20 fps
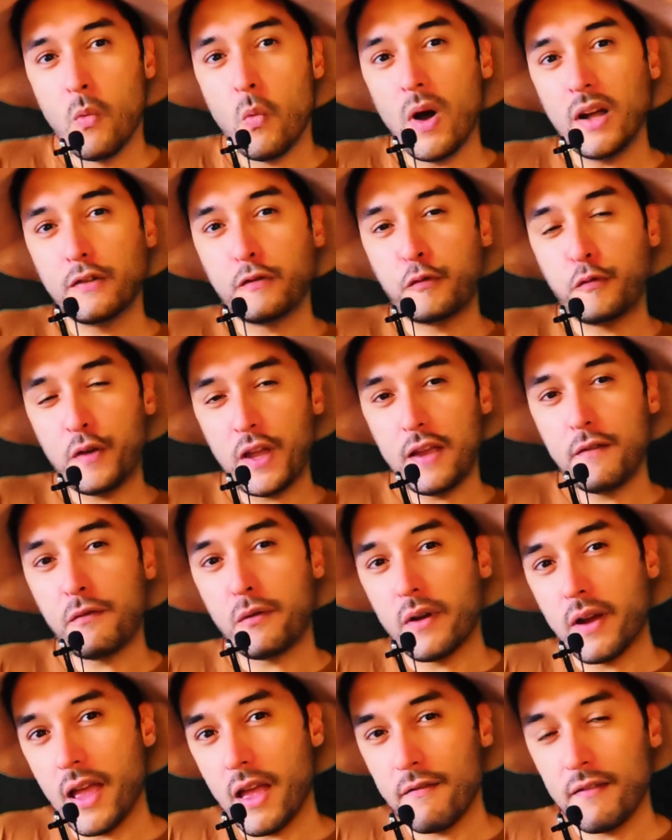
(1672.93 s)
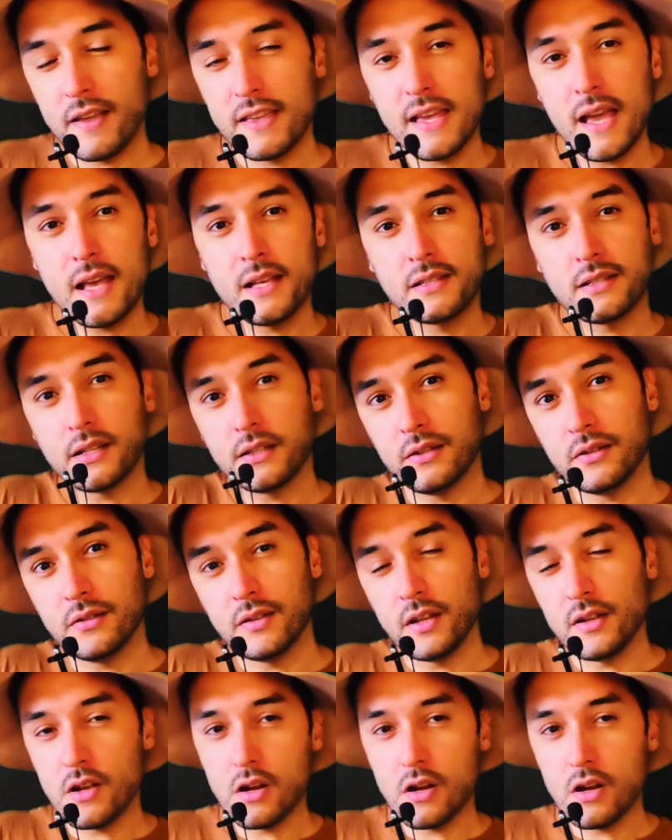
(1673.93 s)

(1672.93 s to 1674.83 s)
What favor have I asked you that